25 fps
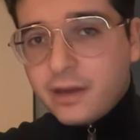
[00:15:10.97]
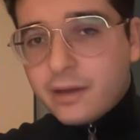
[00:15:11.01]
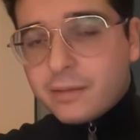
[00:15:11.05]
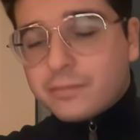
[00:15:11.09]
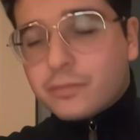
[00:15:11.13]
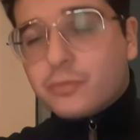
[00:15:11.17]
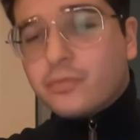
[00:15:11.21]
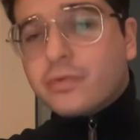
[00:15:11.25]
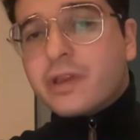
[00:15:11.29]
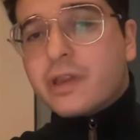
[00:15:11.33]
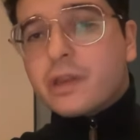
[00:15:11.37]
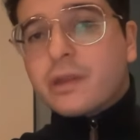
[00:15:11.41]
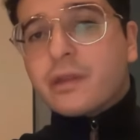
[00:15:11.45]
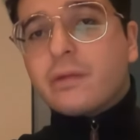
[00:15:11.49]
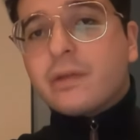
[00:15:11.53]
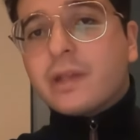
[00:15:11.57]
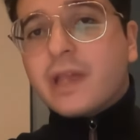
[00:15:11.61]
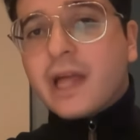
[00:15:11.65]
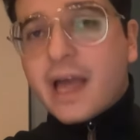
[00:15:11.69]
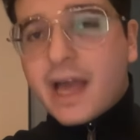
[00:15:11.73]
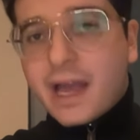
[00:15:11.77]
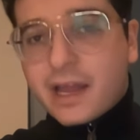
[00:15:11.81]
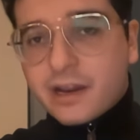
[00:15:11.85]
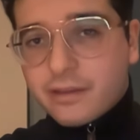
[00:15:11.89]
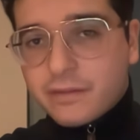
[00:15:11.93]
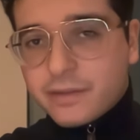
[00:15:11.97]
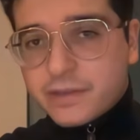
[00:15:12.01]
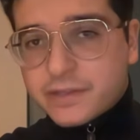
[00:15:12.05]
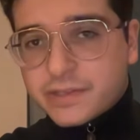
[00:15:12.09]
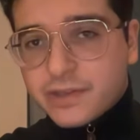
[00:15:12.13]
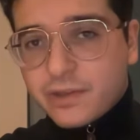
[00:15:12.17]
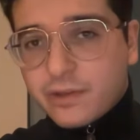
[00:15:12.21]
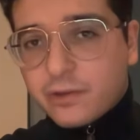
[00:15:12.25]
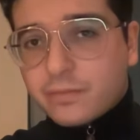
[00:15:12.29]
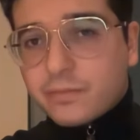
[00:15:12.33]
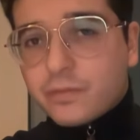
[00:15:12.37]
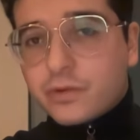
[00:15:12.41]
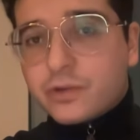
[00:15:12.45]
But we still had the
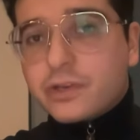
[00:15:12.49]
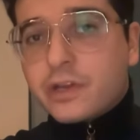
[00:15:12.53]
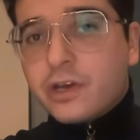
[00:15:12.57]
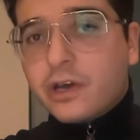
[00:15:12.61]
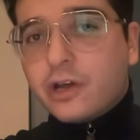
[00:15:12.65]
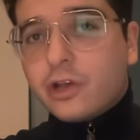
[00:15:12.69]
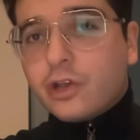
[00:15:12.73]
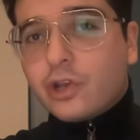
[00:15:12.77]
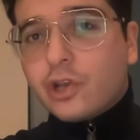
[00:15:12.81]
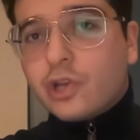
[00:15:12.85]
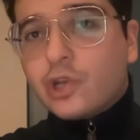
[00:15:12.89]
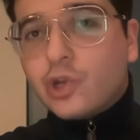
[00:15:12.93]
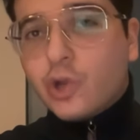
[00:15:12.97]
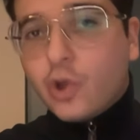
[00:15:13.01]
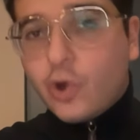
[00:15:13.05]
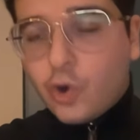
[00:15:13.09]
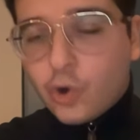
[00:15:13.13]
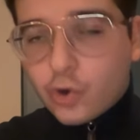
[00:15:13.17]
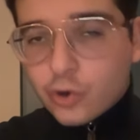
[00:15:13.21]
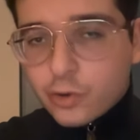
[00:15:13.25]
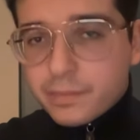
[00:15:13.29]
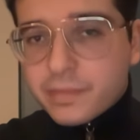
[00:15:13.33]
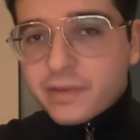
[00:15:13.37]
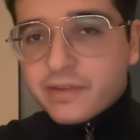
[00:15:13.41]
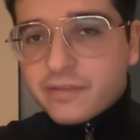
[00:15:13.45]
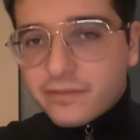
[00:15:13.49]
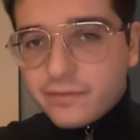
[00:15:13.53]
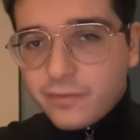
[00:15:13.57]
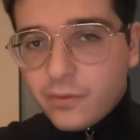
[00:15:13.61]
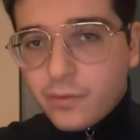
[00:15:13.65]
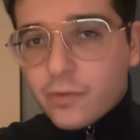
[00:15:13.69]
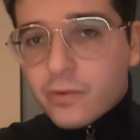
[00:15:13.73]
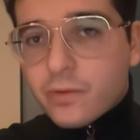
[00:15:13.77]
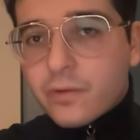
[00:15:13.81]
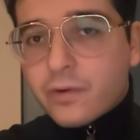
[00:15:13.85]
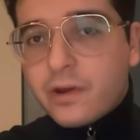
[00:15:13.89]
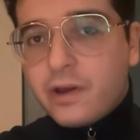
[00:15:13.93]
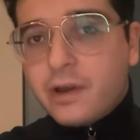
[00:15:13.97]
Talmud long
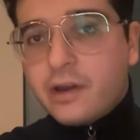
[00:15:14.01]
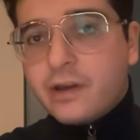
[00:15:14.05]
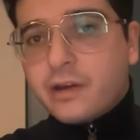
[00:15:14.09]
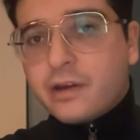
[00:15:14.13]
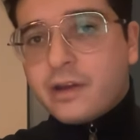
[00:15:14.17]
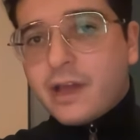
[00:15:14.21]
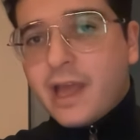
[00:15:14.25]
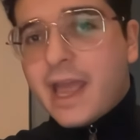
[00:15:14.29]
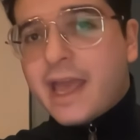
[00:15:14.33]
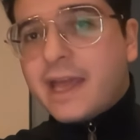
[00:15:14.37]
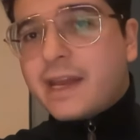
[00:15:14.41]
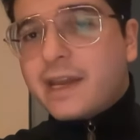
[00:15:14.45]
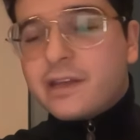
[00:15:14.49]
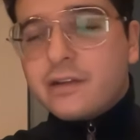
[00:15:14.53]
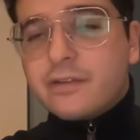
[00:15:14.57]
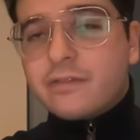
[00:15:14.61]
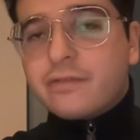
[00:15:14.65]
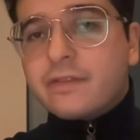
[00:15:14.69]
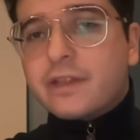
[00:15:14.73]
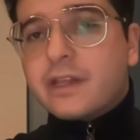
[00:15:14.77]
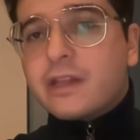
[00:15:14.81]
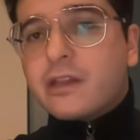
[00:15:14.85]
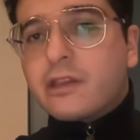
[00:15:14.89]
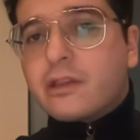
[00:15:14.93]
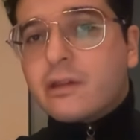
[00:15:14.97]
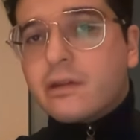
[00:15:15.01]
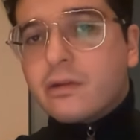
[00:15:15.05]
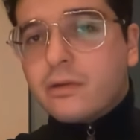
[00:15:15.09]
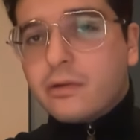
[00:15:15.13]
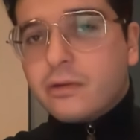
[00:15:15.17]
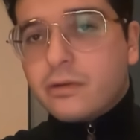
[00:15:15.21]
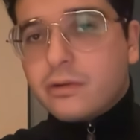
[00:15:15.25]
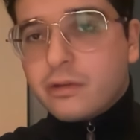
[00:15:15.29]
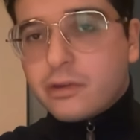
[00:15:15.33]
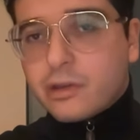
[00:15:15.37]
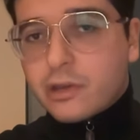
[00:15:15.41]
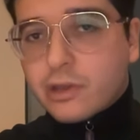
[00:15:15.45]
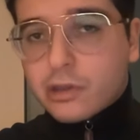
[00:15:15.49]
before any of these
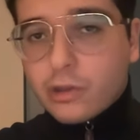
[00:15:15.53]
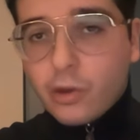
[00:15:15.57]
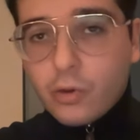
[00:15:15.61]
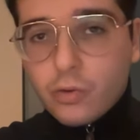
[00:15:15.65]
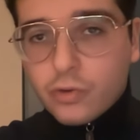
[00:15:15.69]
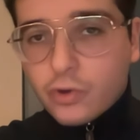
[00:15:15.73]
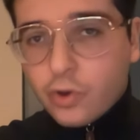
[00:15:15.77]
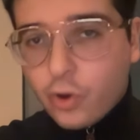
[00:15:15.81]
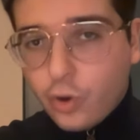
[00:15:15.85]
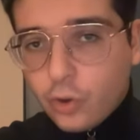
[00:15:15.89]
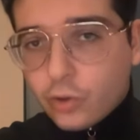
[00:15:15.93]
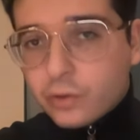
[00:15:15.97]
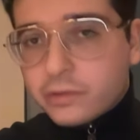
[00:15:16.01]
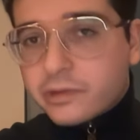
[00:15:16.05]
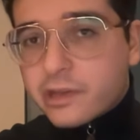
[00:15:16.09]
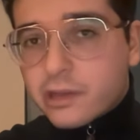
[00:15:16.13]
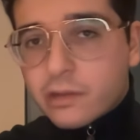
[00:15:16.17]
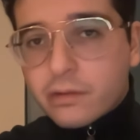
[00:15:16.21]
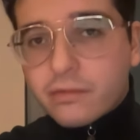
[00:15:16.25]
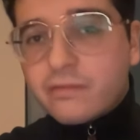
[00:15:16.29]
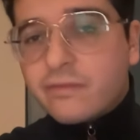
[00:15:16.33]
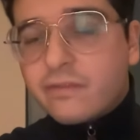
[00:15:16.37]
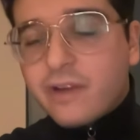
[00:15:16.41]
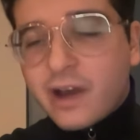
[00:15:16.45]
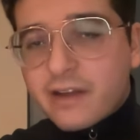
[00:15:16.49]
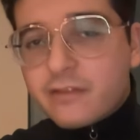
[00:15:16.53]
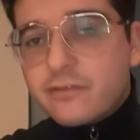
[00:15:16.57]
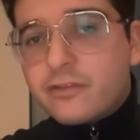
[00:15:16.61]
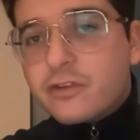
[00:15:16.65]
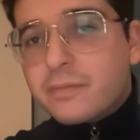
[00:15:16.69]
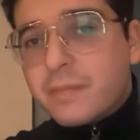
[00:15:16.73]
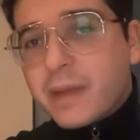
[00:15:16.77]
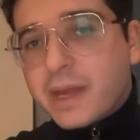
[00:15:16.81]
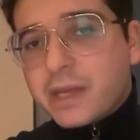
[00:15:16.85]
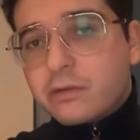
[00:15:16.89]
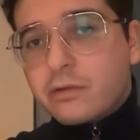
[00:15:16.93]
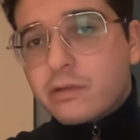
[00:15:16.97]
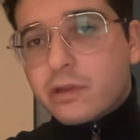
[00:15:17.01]
so called surviving
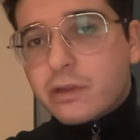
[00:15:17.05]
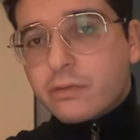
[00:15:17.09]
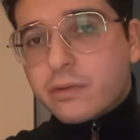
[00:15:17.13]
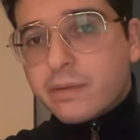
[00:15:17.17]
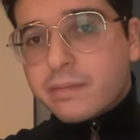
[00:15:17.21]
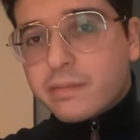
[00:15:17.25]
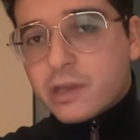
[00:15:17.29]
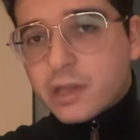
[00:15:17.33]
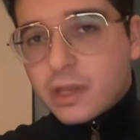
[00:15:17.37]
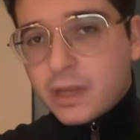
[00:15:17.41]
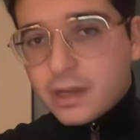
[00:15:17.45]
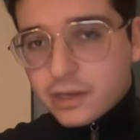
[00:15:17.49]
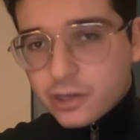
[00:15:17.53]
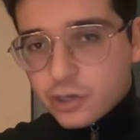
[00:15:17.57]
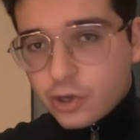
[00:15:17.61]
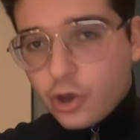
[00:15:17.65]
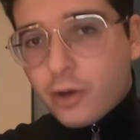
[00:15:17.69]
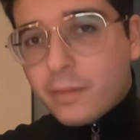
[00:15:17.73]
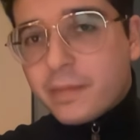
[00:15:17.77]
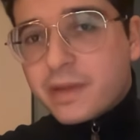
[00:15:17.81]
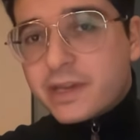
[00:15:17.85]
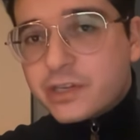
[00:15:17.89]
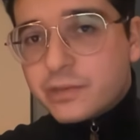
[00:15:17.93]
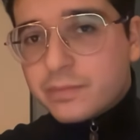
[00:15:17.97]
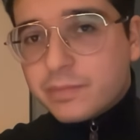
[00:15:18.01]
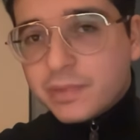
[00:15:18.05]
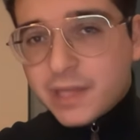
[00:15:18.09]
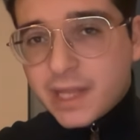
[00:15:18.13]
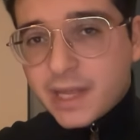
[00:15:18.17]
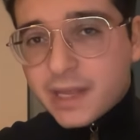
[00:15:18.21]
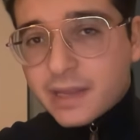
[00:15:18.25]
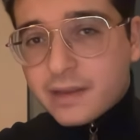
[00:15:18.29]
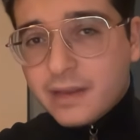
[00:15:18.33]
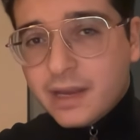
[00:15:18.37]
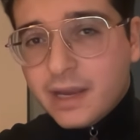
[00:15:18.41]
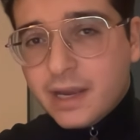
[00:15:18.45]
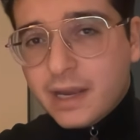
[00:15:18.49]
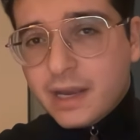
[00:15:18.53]
manuscripts come into
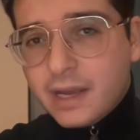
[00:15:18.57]
play.